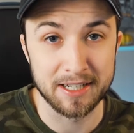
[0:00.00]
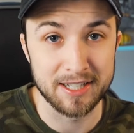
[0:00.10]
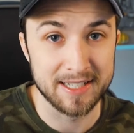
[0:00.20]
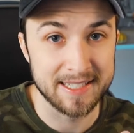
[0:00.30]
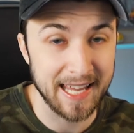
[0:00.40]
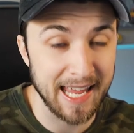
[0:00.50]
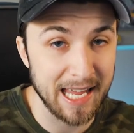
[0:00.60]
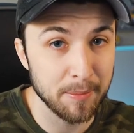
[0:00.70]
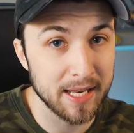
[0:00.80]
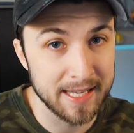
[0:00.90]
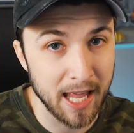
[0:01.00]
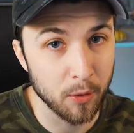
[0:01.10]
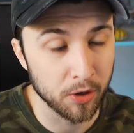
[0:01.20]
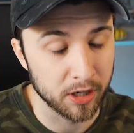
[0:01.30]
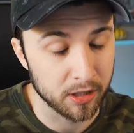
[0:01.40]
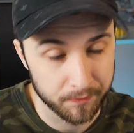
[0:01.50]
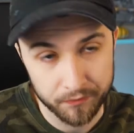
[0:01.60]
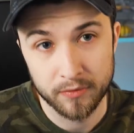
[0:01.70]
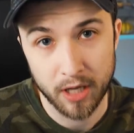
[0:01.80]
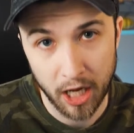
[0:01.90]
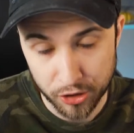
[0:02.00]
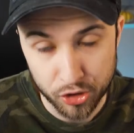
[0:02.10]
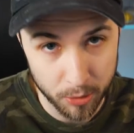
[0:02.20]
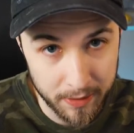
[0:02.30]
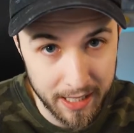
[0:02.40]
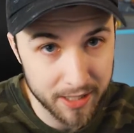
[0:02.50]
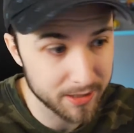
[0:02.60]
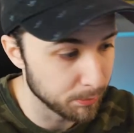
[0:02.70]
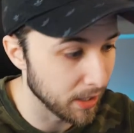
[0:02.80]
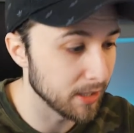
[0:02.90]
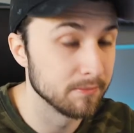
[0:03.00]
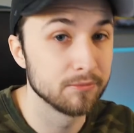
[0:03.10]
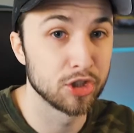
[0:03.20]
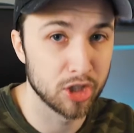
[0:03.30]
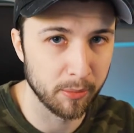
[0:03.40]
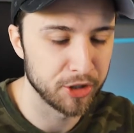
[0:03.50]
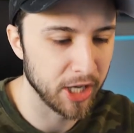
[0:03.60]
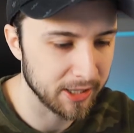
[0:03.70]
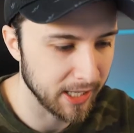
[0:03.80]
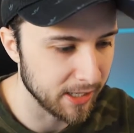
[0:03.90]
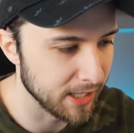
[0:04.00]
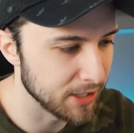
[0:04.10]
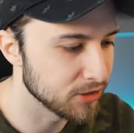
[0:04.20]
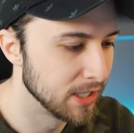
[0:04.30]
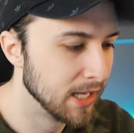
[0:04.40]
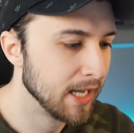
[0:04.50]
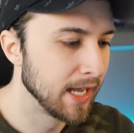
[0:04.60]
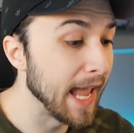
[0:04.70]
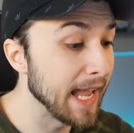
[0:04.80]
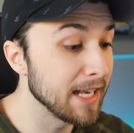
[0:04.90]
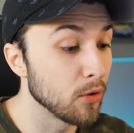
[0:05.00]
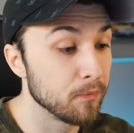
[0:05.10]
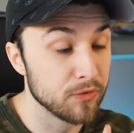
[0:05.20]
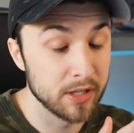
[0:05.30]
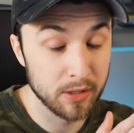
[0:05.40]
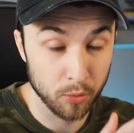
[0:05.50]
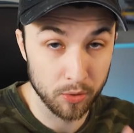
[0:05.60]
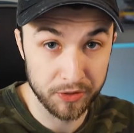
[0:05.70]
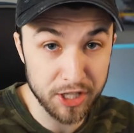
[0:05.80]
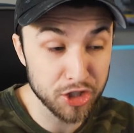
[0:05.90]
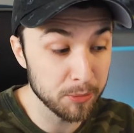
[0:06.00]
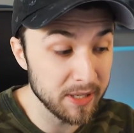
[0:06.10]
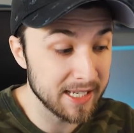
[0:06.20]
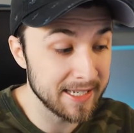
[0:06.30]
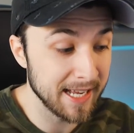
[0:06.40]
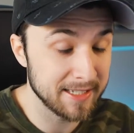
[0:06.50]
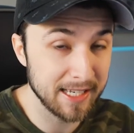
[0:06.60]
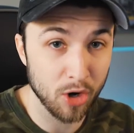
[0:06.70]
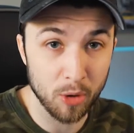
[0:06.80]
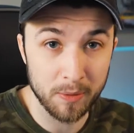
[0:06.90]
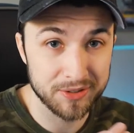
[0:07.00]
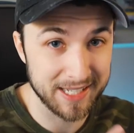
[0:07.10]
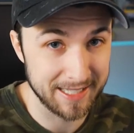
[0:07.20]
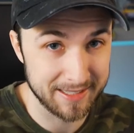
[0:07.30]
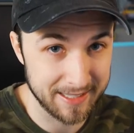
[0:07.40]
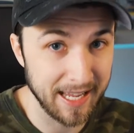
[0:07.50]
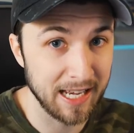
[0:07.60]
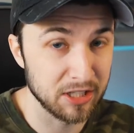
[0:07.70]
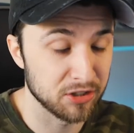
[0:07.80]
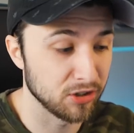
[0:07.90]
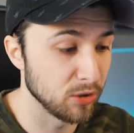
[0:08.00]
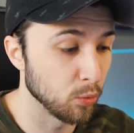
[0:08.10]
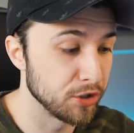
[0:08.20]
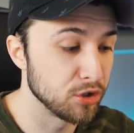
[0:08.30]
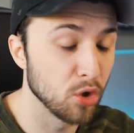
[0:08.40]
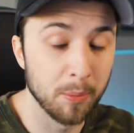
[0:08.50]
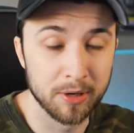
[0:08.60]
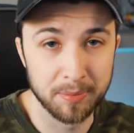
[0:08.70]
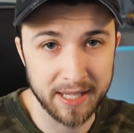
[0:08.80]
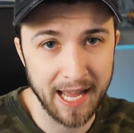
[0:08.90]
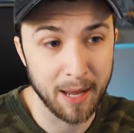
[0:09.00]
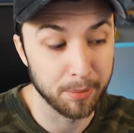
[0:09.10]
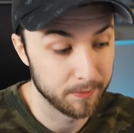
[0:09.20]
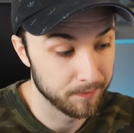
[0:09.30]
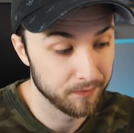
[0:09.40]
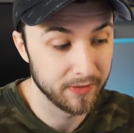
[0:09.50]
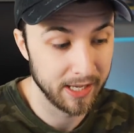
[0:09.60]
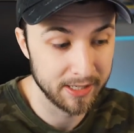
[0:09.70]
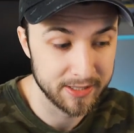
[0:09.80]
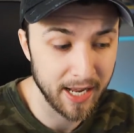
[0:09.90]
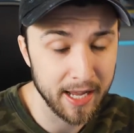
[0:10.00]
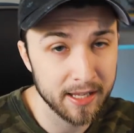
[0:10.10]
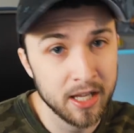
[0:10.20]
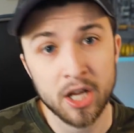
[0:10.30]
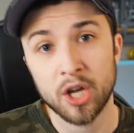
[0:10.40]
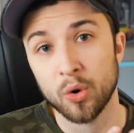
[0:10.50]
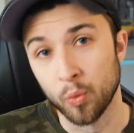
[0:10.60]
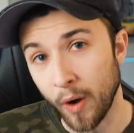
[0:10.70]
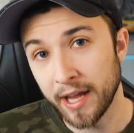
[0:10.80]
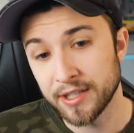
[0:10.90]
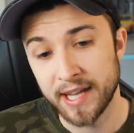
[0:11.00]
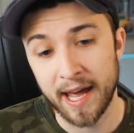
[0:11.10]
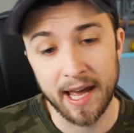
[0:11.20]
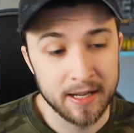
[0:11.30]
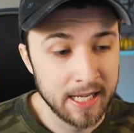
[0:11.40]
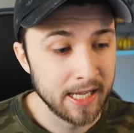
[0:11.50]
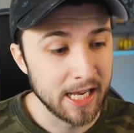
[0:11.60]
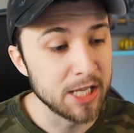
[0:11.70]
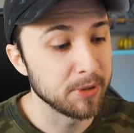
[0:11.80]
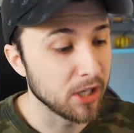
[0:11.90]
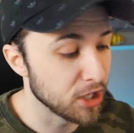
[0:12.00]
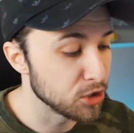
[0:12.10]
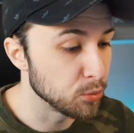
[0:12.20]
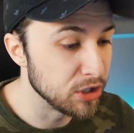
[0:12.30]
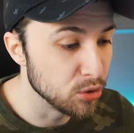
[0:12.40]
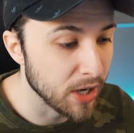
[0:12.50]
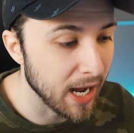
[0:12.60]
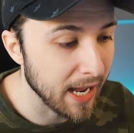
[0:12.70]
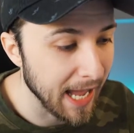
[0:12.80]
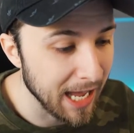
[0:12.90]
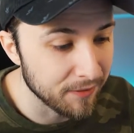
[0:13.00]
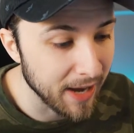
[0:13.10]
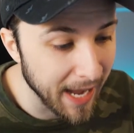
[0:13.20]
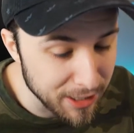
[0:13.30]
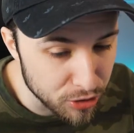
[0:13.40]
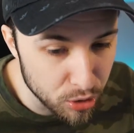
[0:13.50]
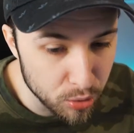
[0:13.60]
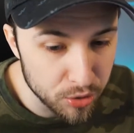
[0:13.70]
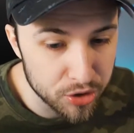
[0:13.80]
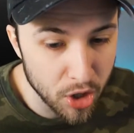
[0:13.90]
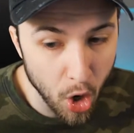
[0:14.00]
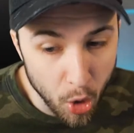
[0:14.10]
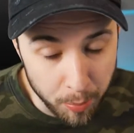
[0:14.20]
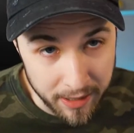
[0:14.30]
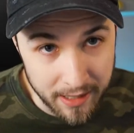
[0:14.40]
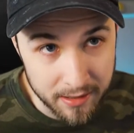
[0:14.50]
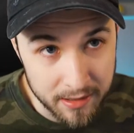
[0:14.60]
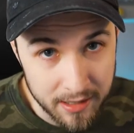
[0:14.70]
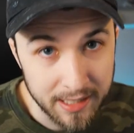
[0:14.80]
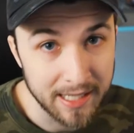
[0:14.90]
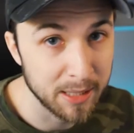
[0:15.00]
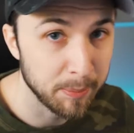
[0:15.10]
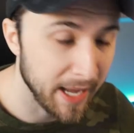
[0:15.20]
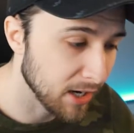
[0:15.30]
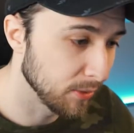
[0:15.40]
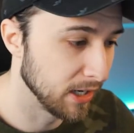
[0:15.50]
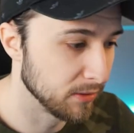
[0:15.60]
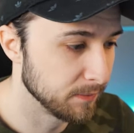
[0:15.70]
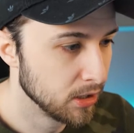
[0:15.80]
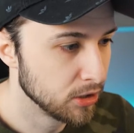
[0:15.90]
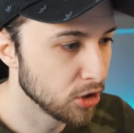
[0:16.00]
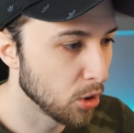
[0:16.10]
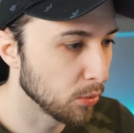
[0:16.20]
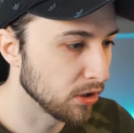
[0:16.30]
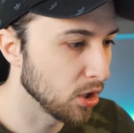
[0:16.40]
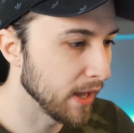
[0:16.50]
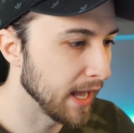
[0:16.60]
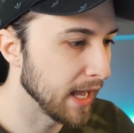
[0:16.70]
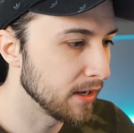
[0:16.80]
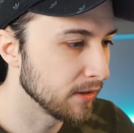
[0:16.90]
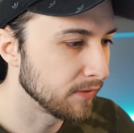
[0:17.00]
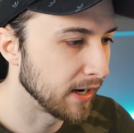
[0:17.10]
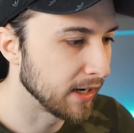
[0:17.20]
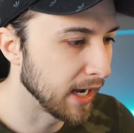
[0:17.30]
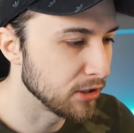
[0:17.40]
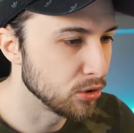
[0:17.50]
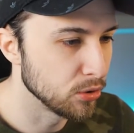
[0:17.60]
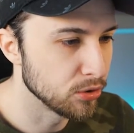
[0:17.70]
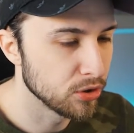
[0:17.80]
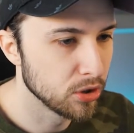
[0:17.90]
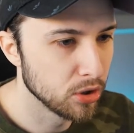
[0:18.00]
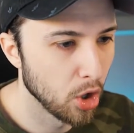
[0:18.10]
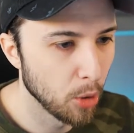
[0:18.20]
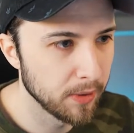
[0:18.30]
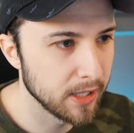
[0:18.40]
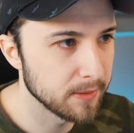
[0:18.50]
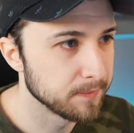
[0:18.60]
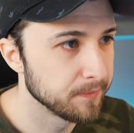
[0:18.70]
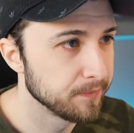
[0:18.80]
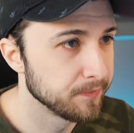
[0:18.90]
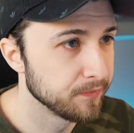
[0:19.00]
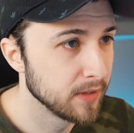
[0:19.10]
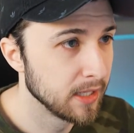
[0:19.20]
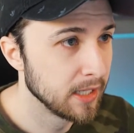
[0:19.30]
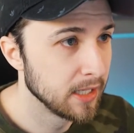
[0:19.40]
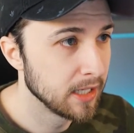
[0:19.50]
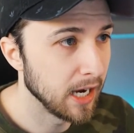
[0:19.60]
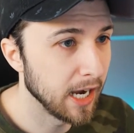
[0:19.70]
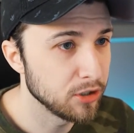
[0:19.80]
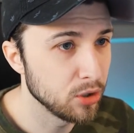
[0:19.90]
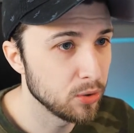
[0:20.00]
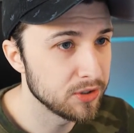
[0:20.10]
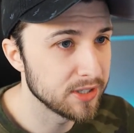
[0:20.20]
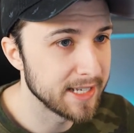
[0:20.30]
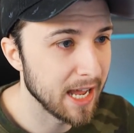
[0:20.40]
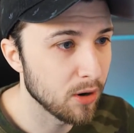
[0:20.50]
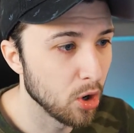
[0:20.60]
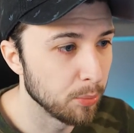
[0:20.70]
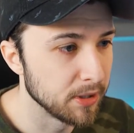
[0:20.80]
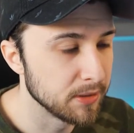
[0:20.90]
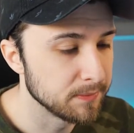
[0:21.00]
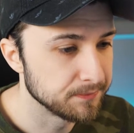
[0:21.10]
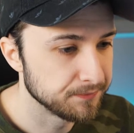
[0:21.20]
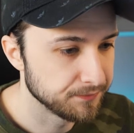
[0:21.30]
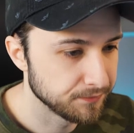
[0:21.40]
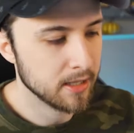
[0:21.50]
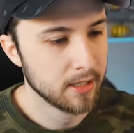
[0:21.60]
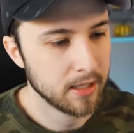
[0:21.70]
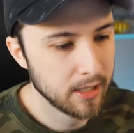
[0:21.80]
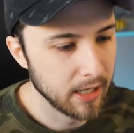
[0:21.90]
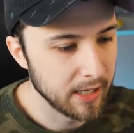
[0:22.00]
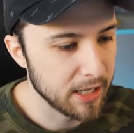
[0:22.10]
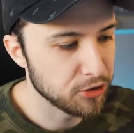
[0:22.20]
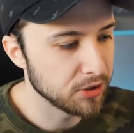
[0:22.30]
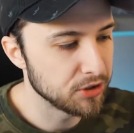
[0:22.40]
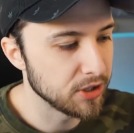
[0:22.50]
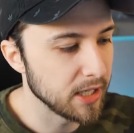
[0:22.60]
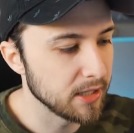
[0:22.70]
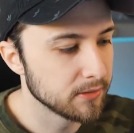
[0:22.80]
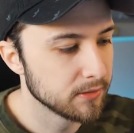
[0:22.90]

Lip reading: to the same network. I assume it is, but just double check that it is. And this should be connecting almost instantaneously once you open up the app. It is not. Why is that? It is because we do not have iTunes open in the background. So we're gonna go ahead, find iTunes, open it. iTunes is now open. And as you can see,